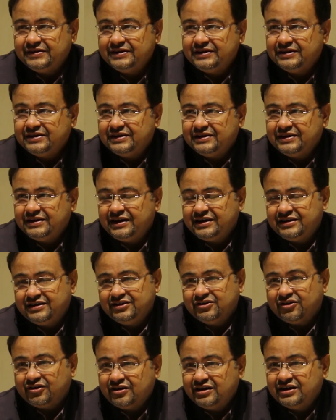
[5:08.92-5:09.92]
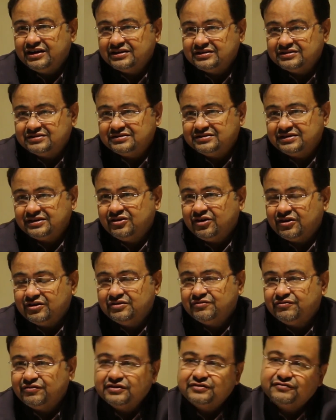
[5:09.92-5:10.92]
in 80 odd days, it
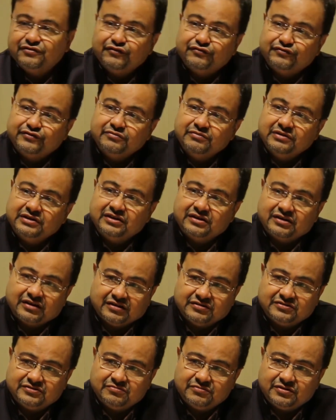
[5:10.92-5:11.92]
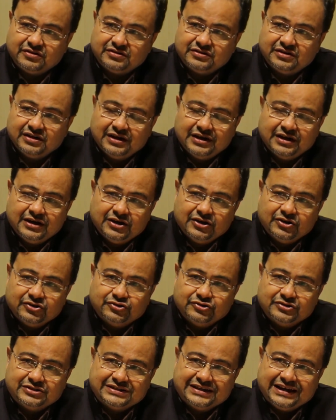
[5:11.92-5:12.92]
got the first 50 million customers.
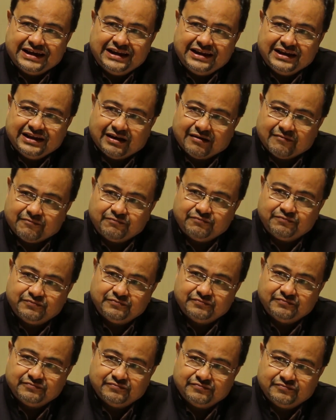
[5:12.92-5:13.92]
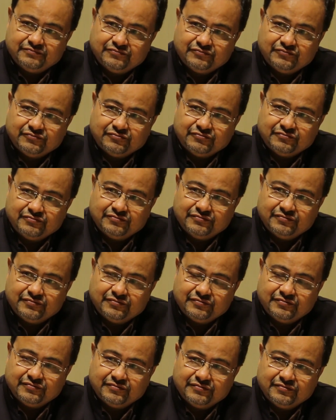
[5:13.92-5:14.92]
So scaling up
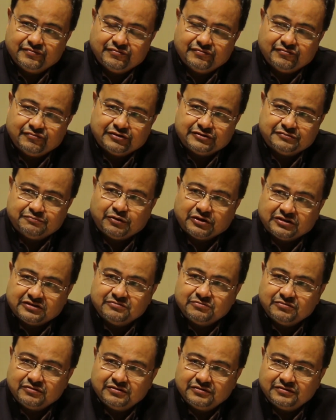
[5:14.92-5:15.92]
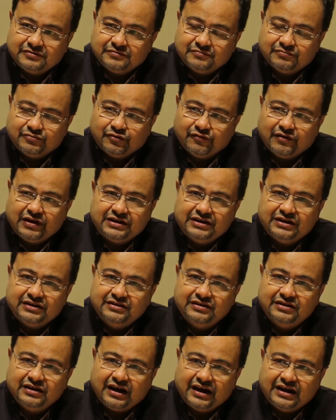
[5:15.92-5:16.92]
was possible,
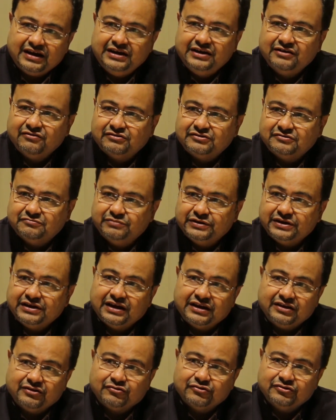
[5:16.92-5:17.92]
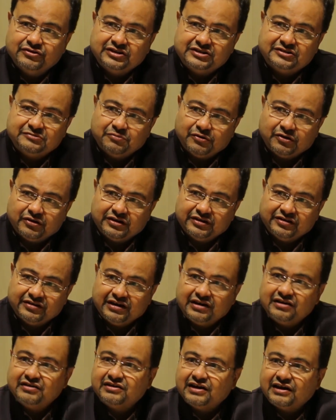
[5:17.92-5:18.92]
provided the idea was big and you could respond in
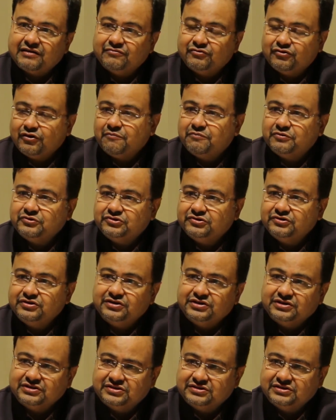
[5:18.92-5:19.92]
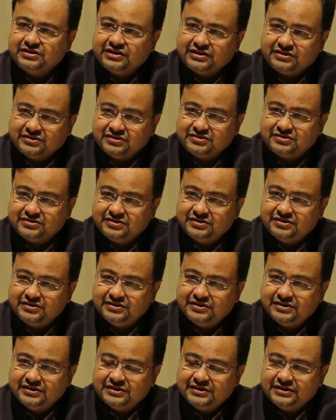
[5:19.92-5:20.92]
real time to opportunities that existed.
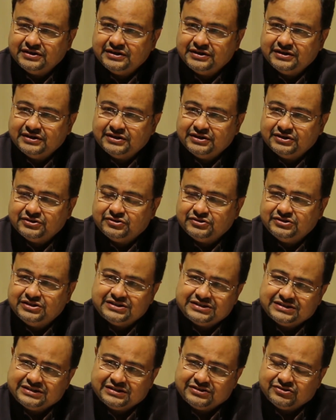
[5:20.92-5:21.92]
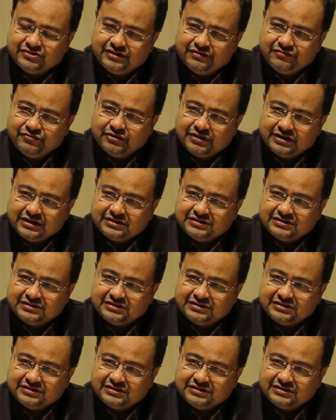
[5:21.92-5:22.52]
So just to give you an